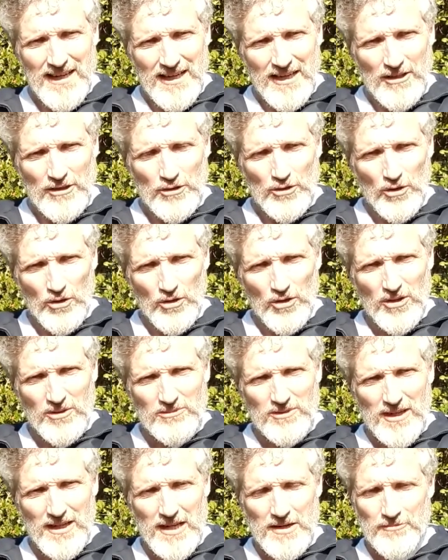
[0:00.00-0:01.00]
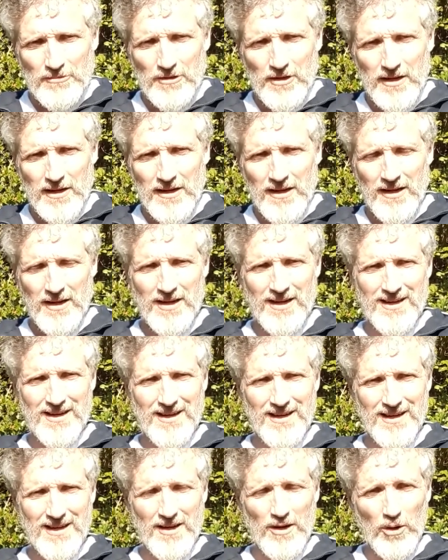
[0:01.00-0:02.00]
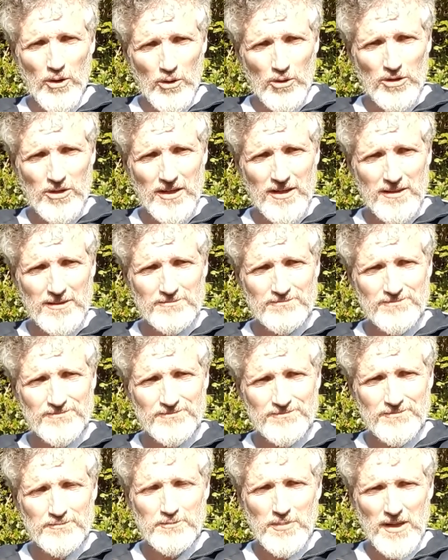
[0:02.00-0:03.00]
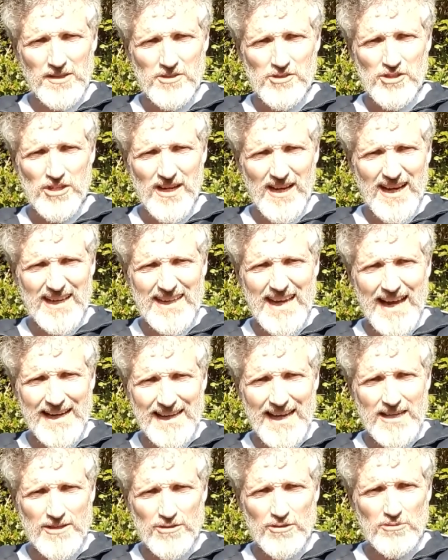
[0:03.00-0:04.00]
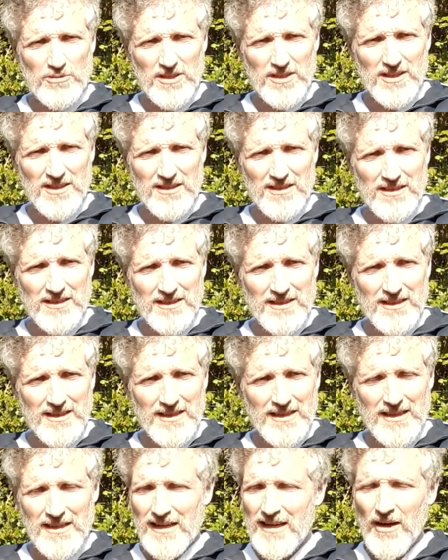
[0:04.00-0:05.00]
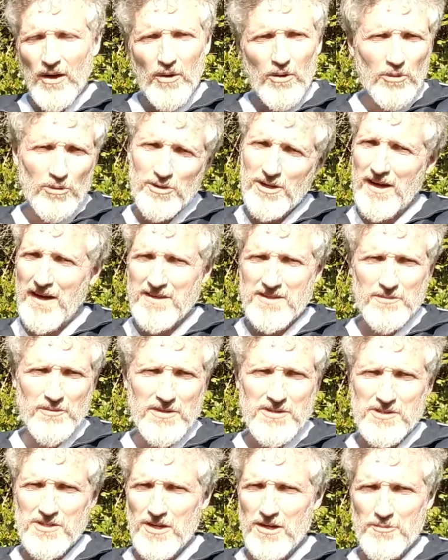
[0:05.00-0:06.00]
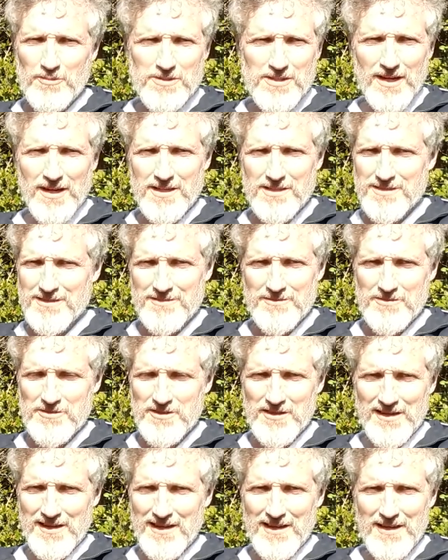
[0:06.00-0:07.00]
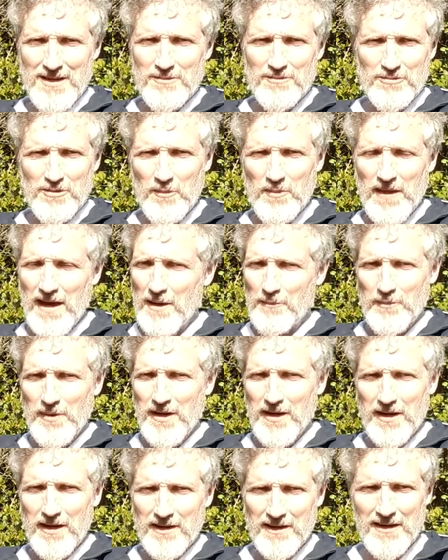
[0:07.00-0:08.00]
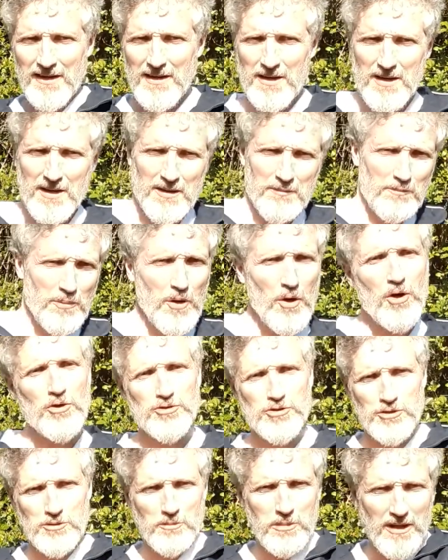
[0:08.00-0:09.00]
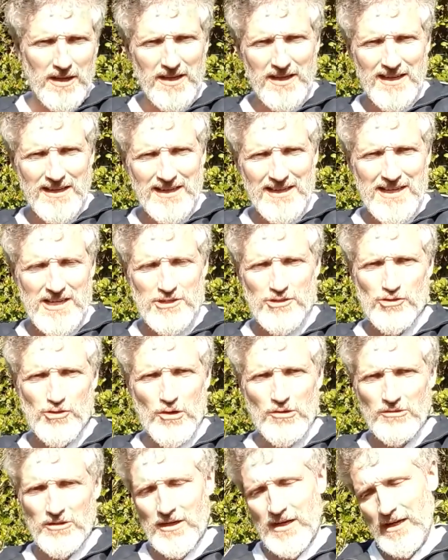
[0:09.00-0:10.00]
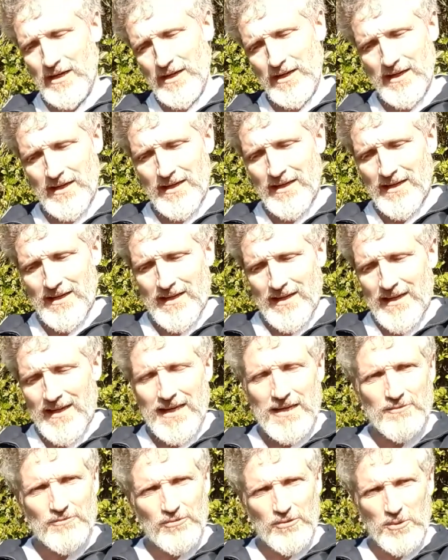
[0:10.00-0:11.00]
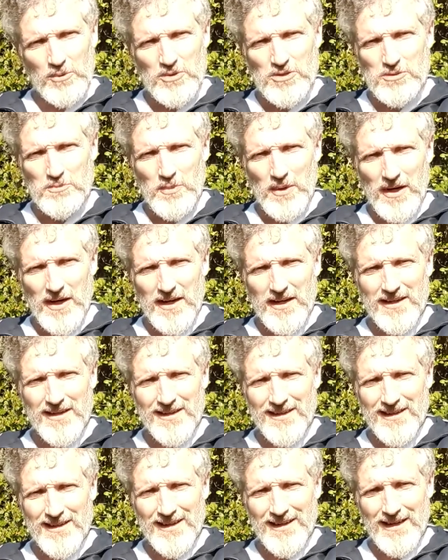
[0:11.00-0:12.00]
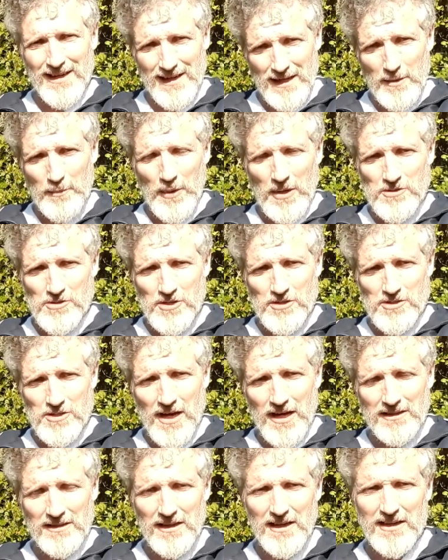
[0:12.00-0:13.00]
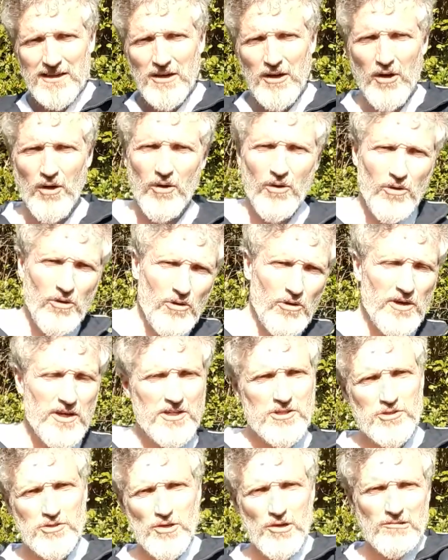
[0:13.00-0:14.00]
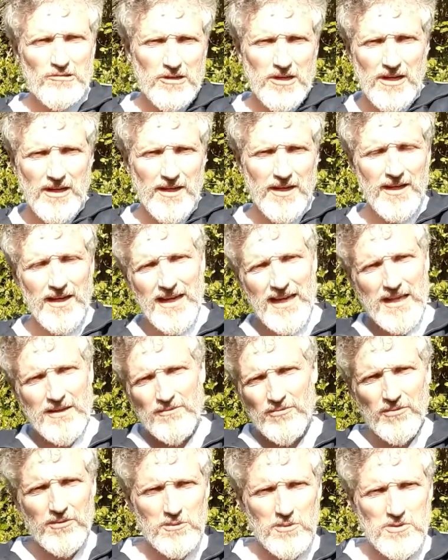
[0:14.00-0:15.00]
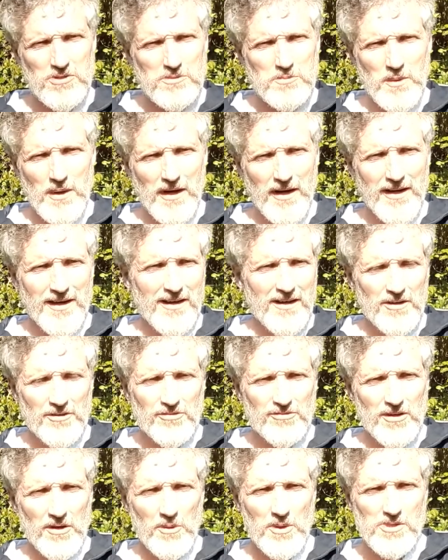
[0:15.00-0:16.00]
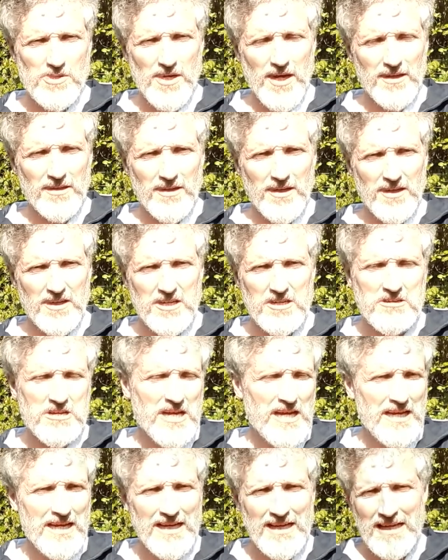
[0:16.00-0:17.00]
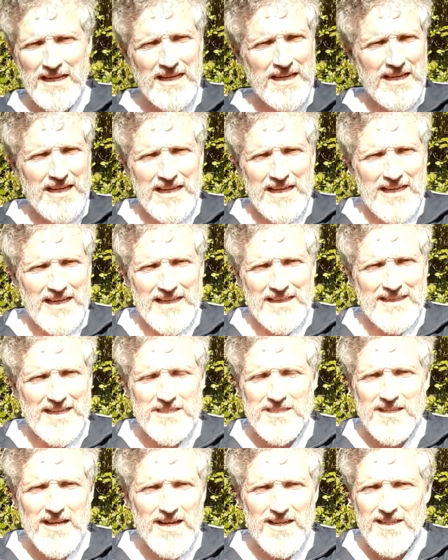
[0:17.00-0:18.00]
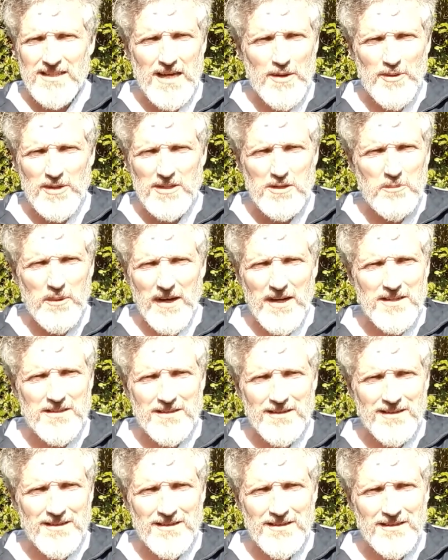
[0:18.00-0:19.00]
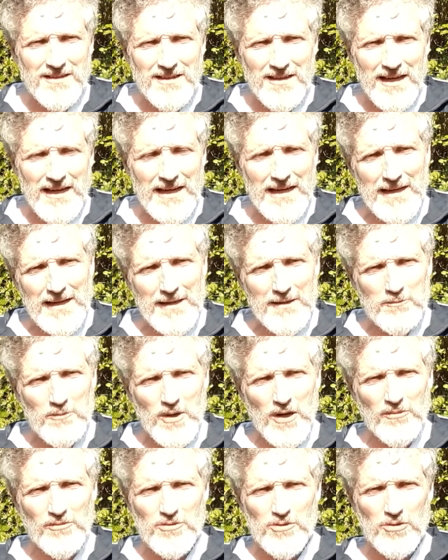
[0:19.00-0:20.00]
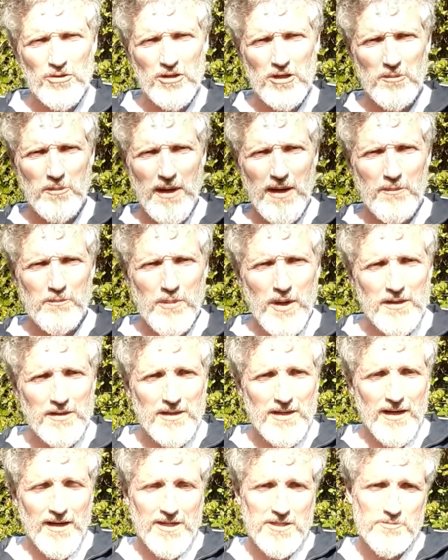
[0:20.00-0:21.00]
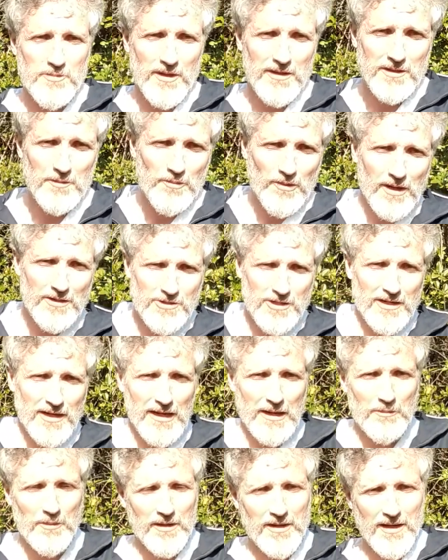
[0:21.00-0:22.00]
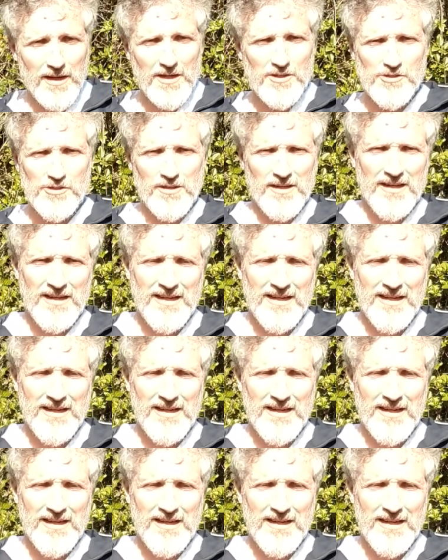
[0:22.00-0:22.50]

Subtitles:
you're delivering a hook punch, a kagezuki. All kinds of interpretations from that being possibly historically influenced by a punching technique, or historically influenced by a throwing technique. That's an academic debate. We often talk about bunkais being the practical application.